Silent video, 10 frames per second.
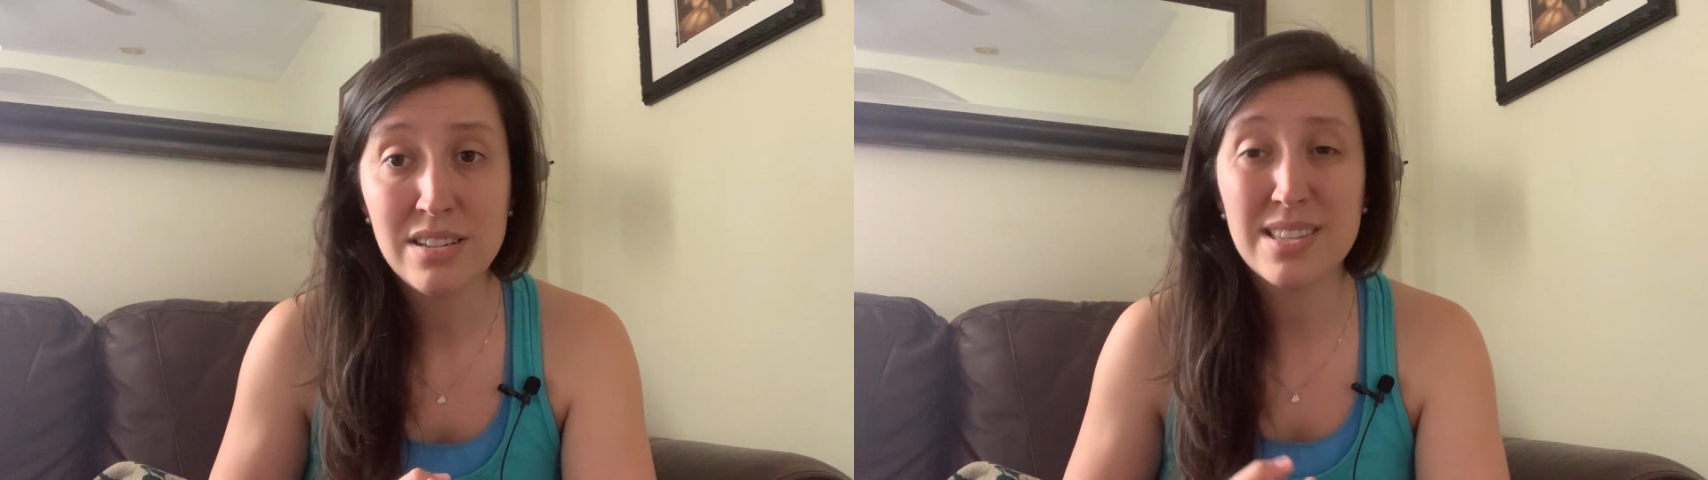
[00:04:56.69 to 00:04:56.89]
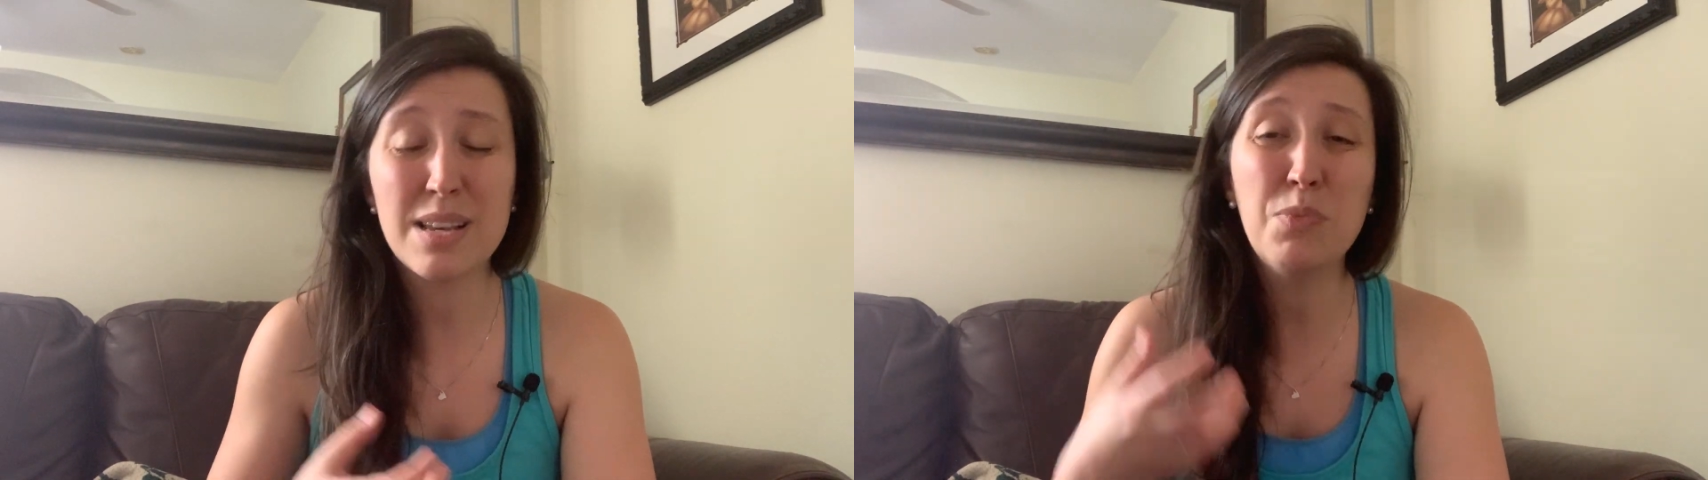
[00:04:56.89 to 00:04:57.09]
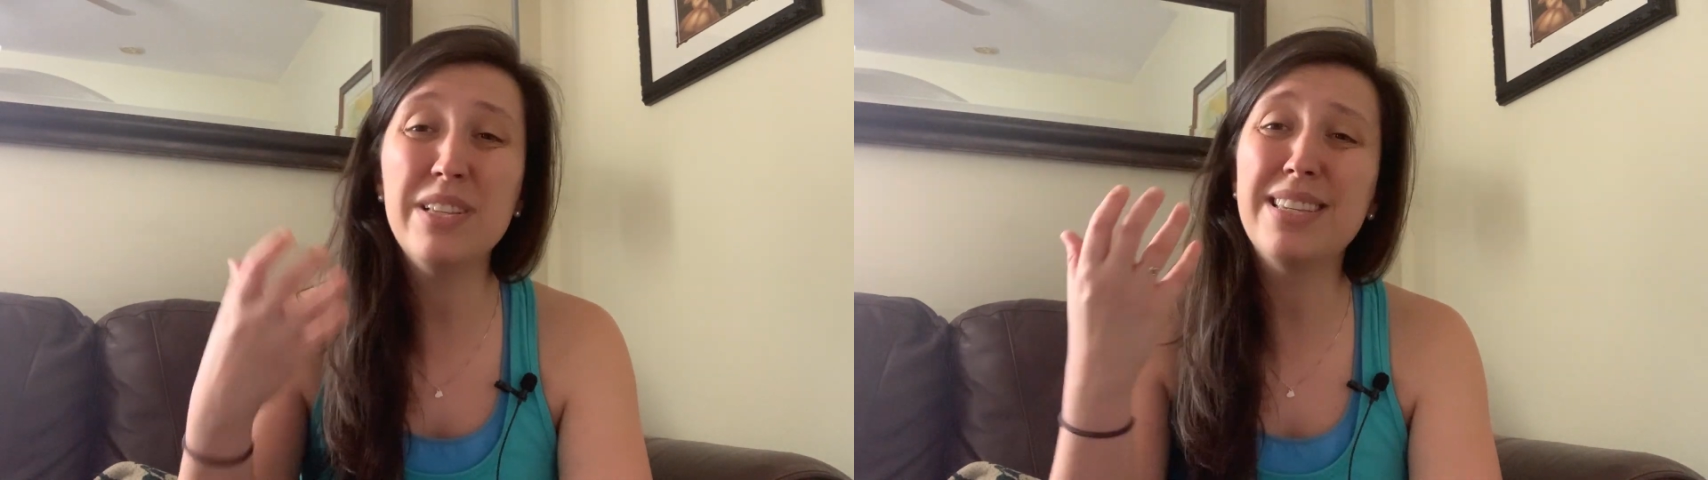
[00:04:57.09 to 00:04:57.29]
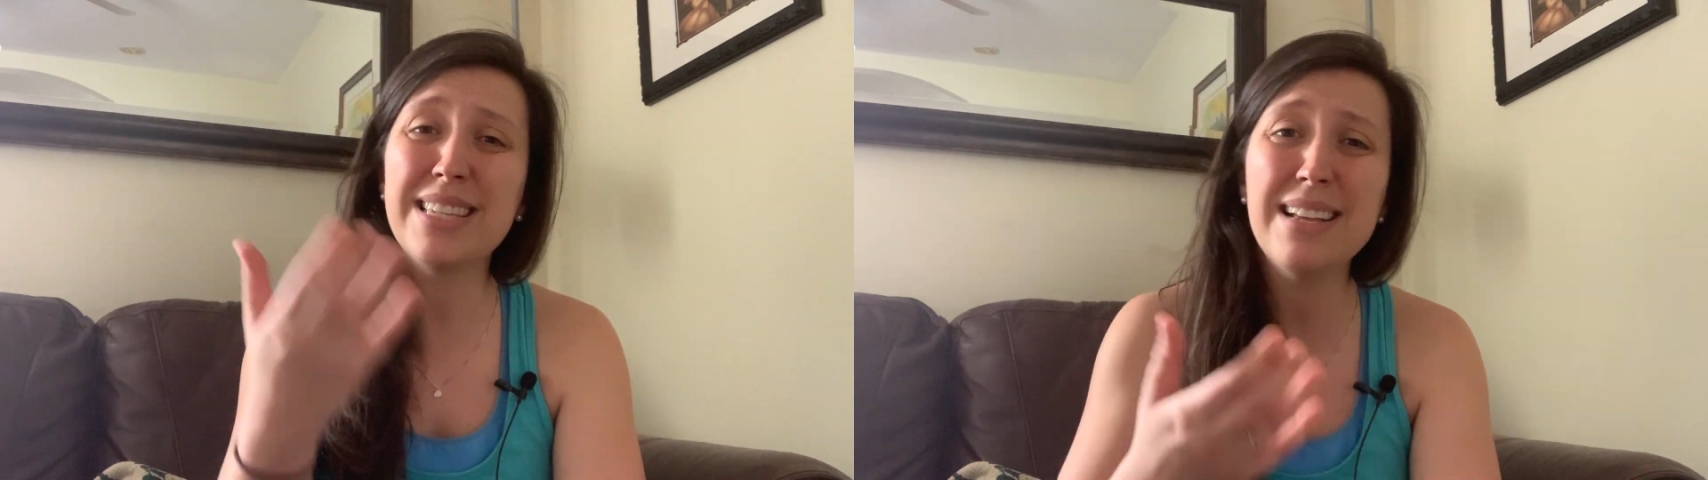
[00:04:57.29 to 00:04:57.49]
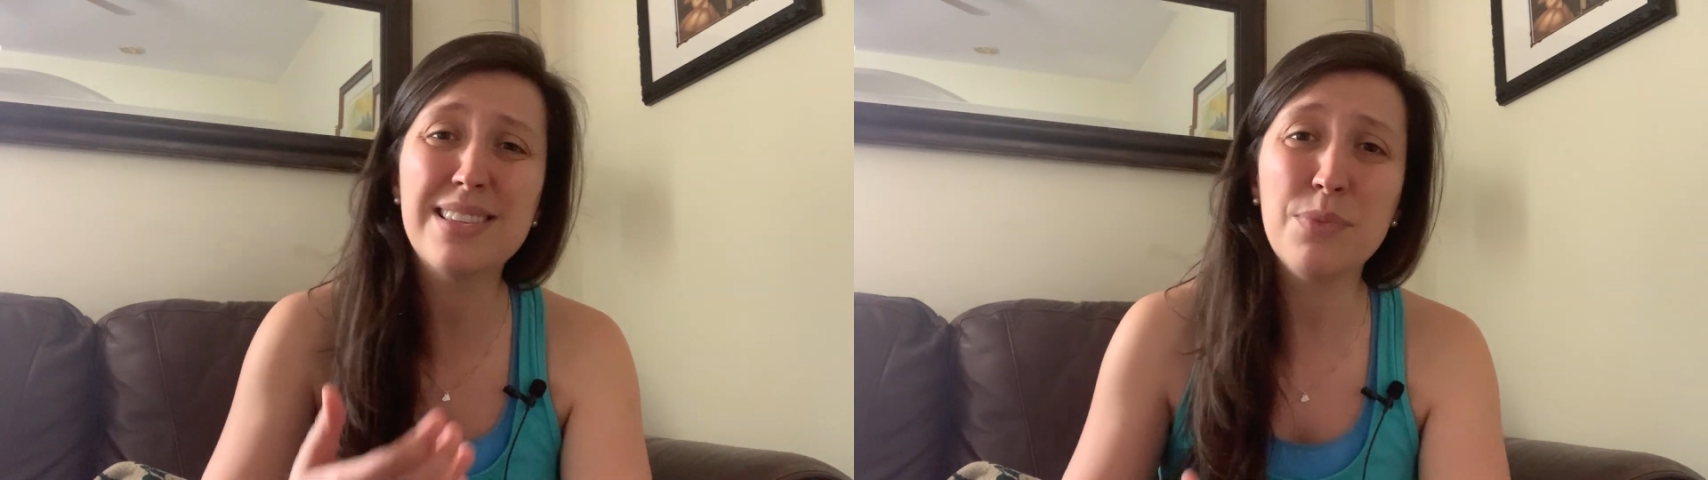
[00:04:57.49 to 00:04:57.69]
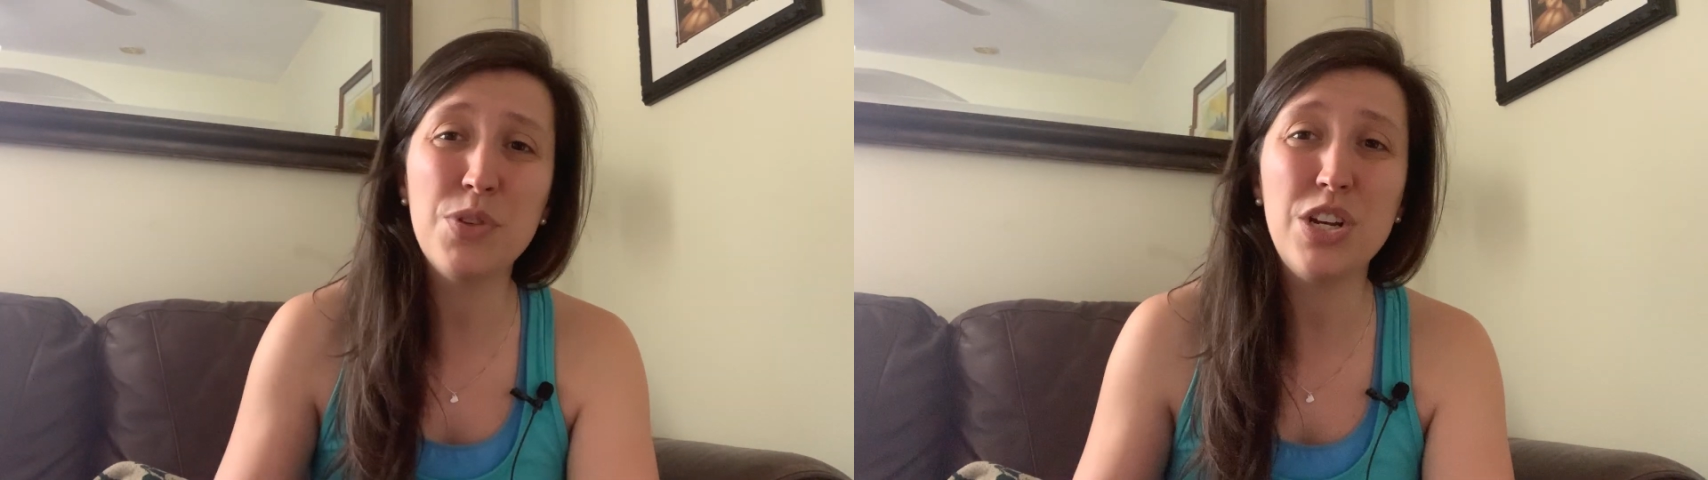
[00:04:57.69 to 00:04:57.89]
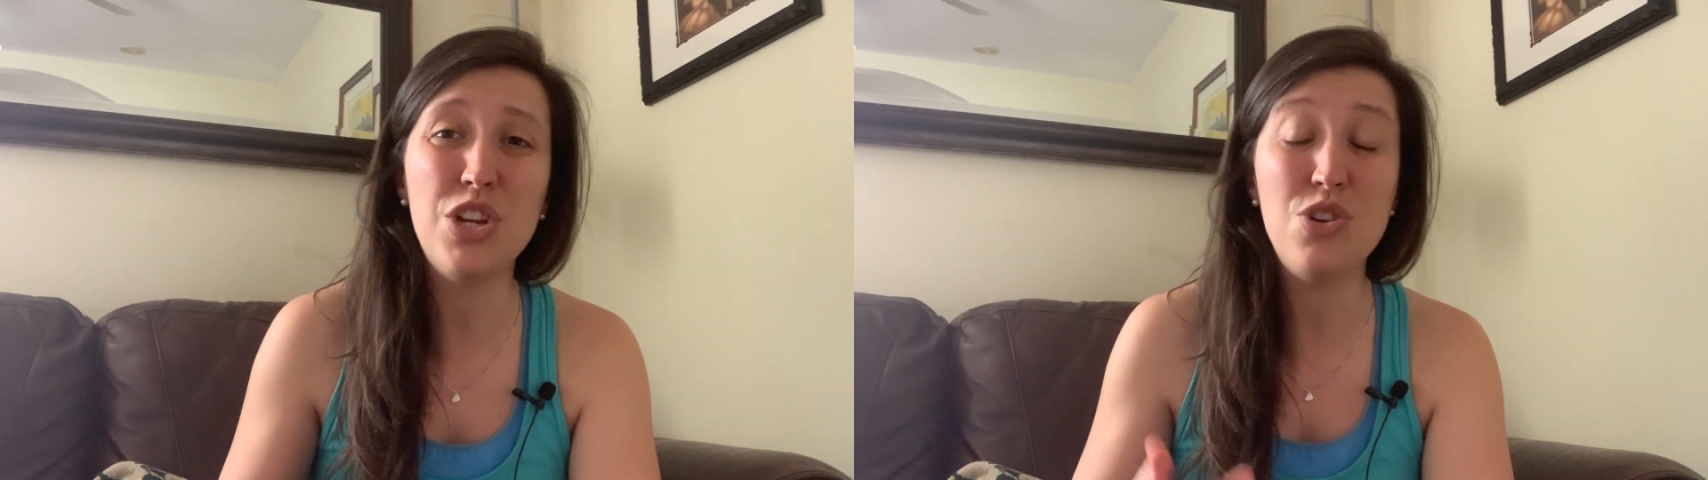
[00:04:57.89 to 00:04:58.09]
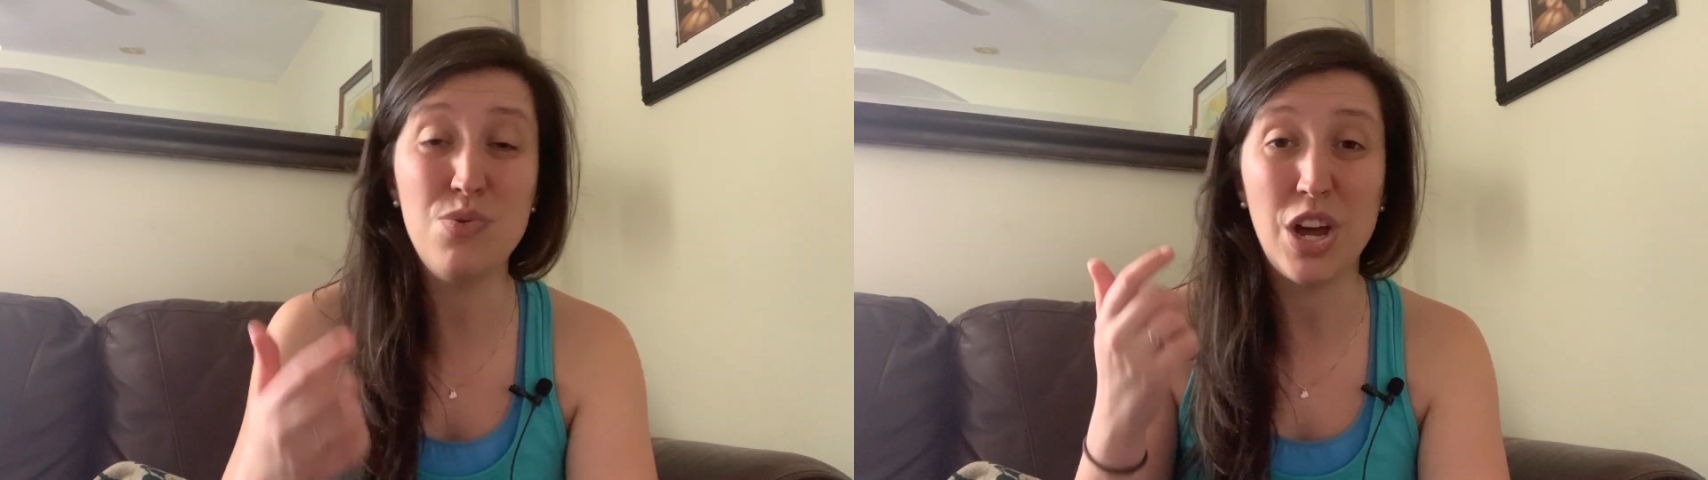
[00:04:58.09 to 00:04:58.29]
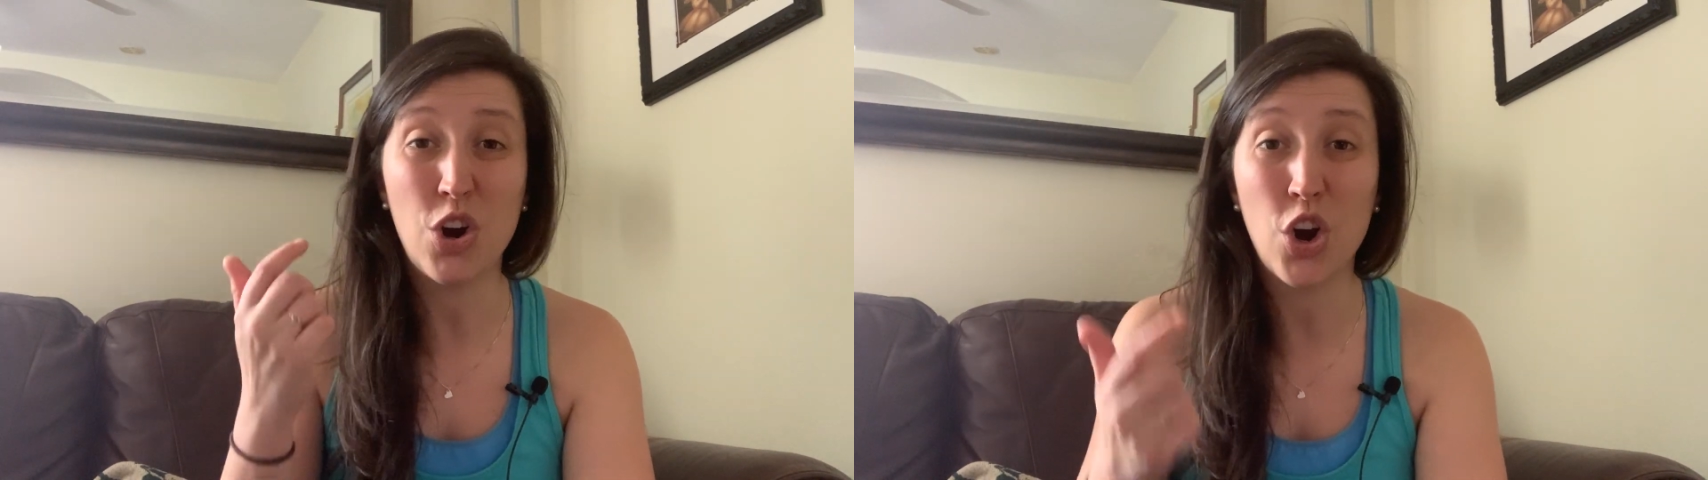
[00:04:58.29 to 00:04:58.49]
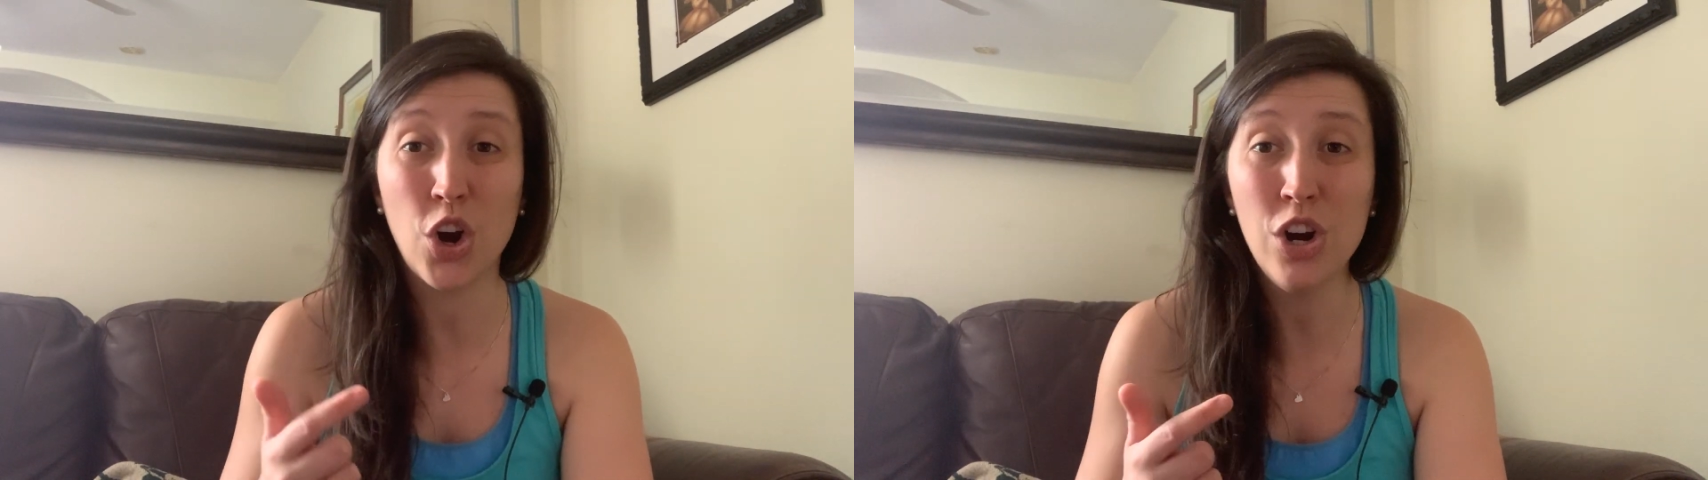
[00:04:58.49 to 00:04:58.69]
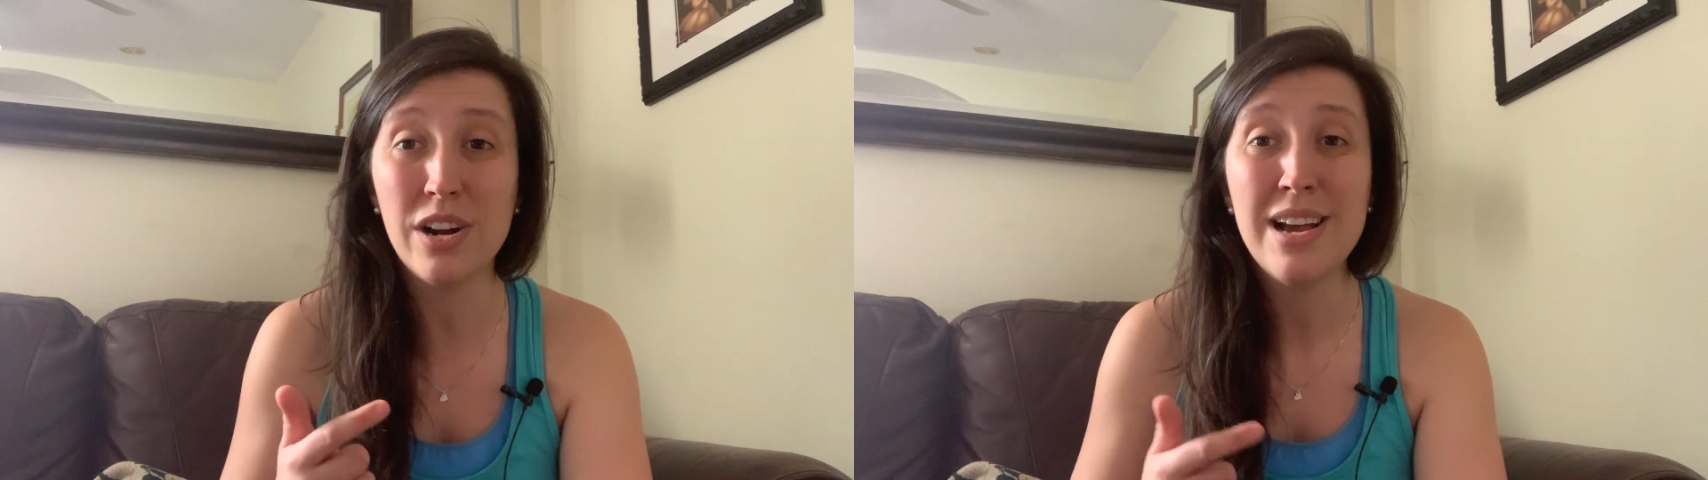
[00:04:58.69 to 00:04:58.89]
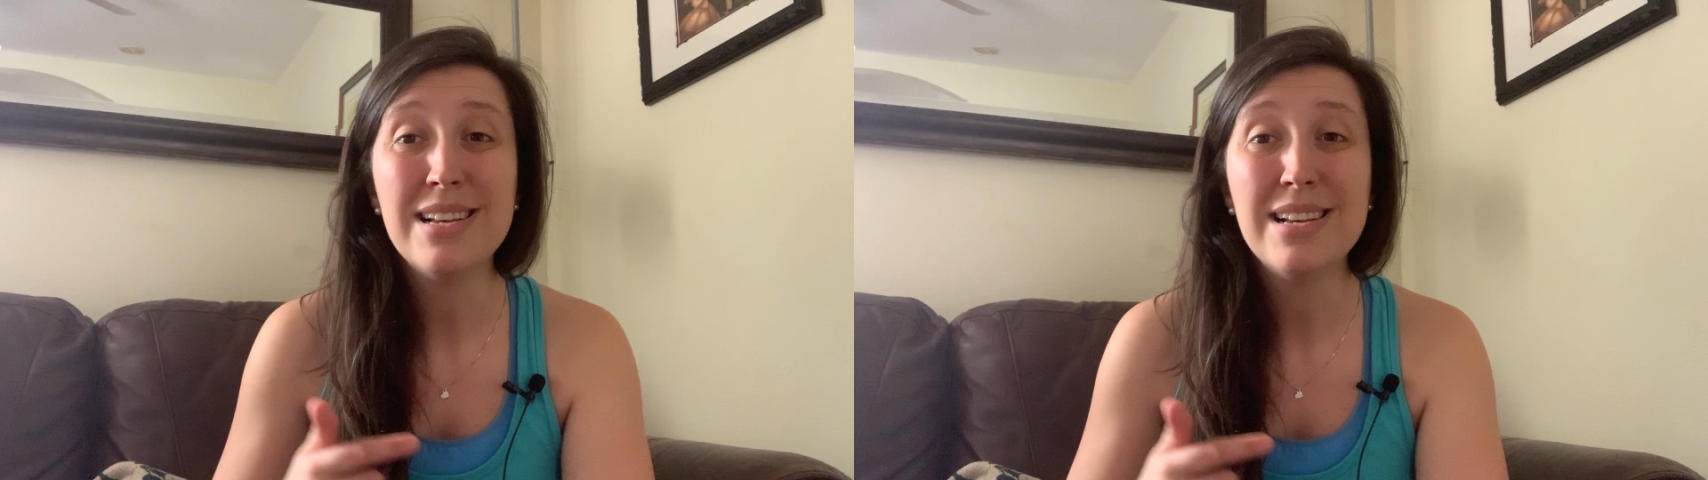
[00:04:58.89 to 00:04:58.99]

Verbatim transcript: Someone said something to you that hurt.